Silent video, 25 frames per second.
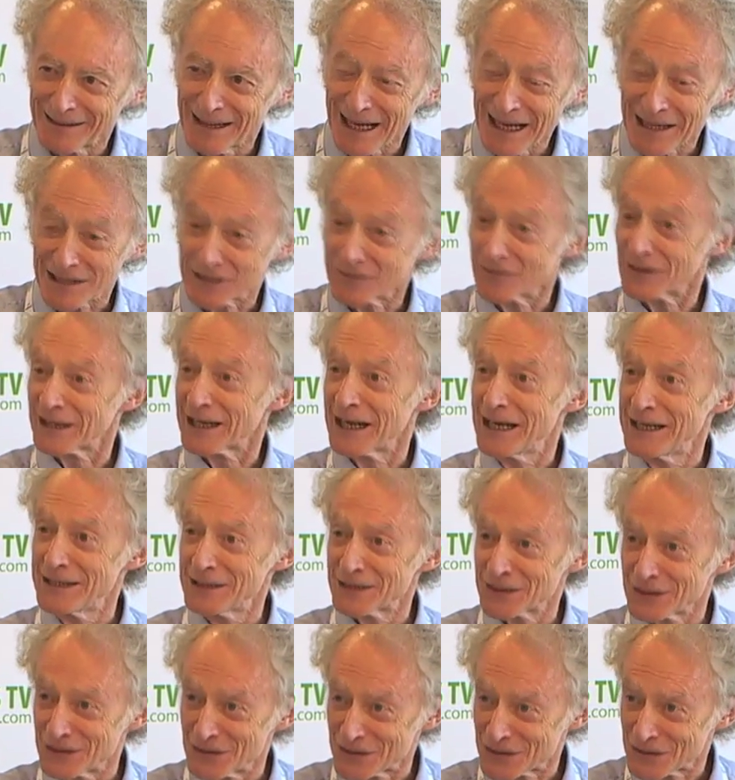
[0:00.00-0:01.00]
As a
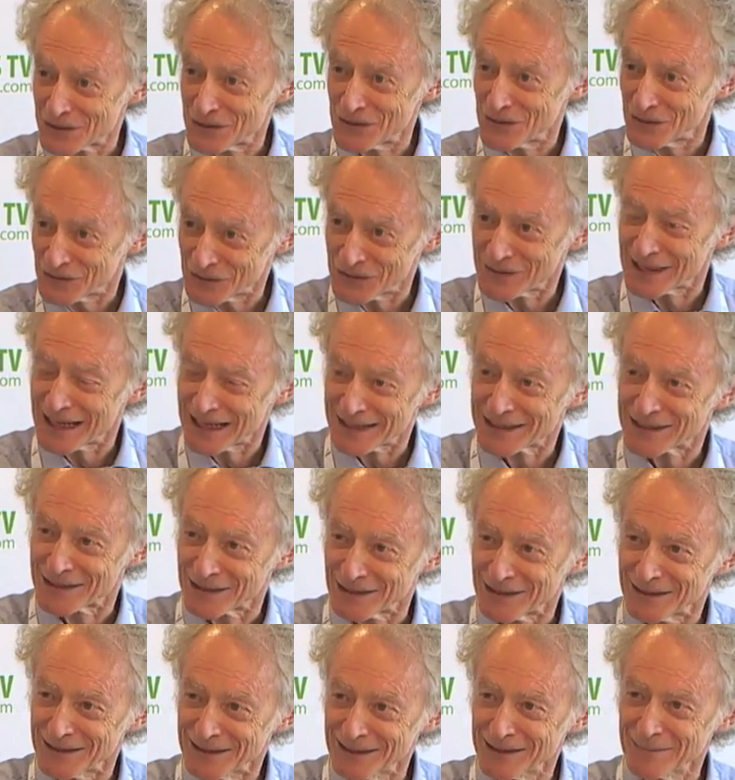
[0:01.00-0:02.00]
vacation student
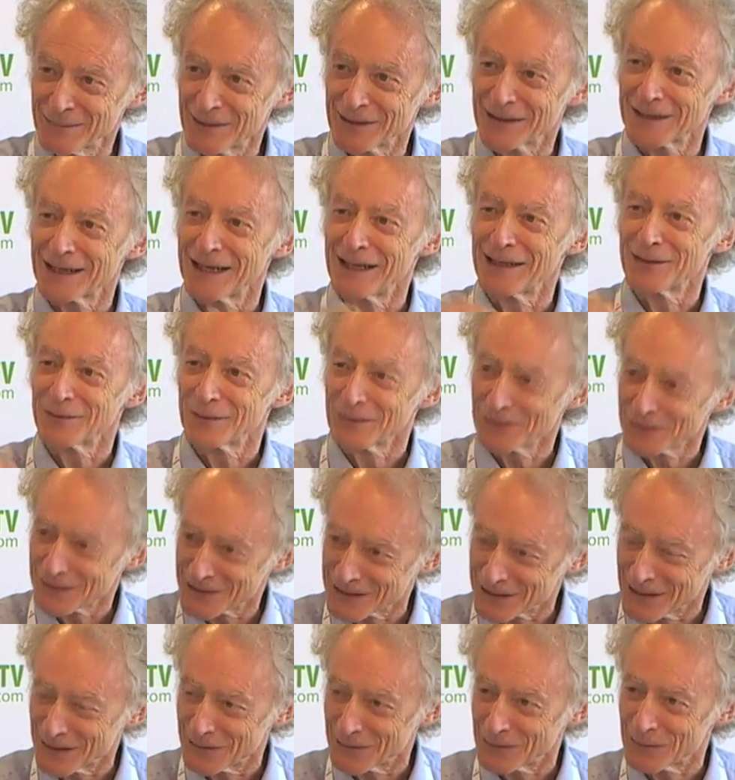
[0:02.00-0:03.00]
actually, but then
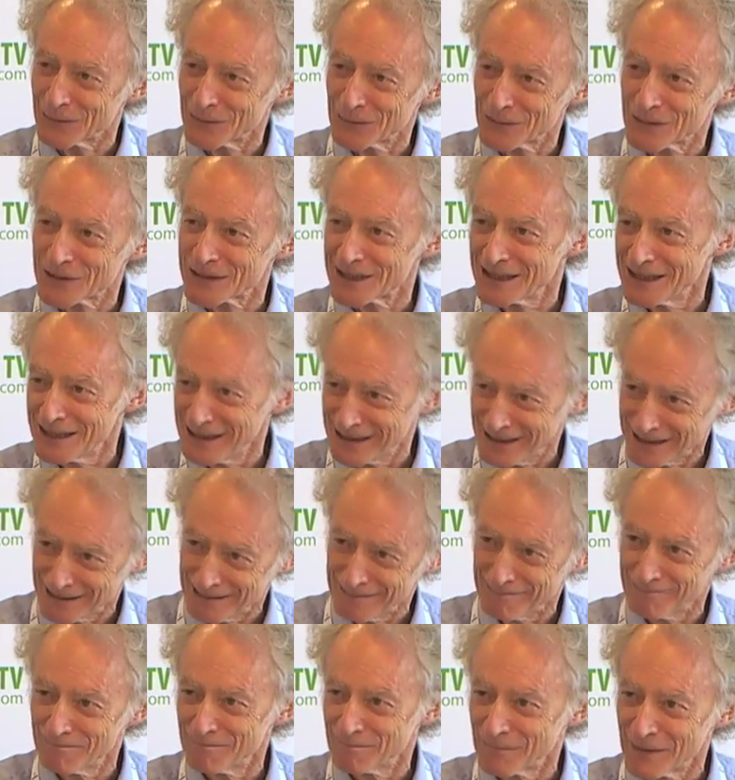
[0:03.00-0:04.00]
also
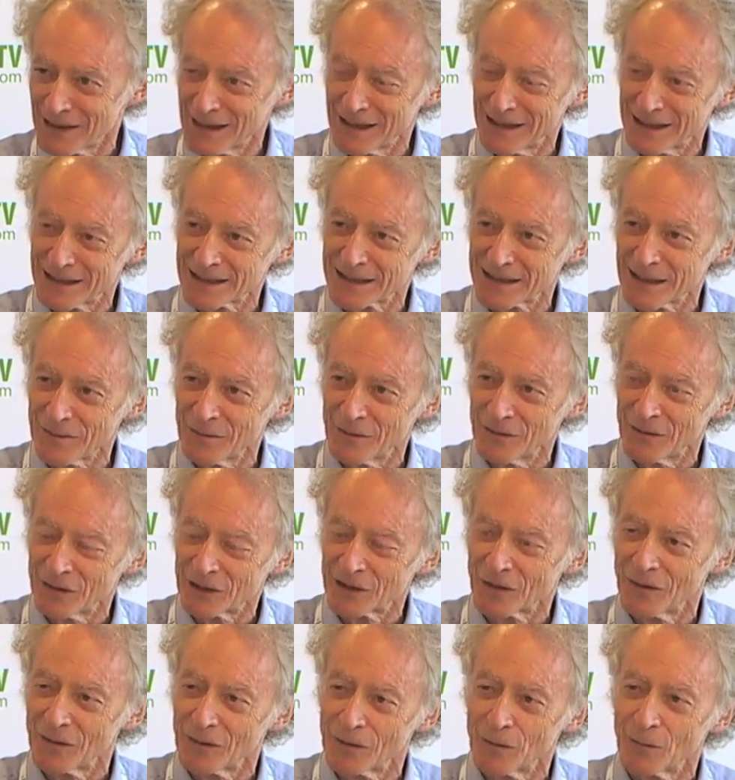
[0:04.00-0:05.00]
seeing some of
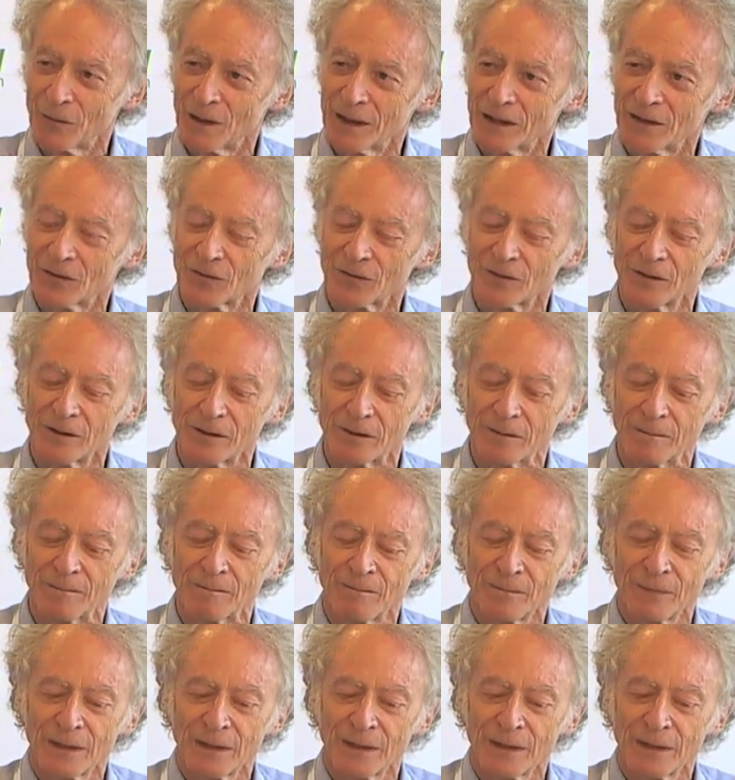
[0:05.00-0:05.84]
it on the way through.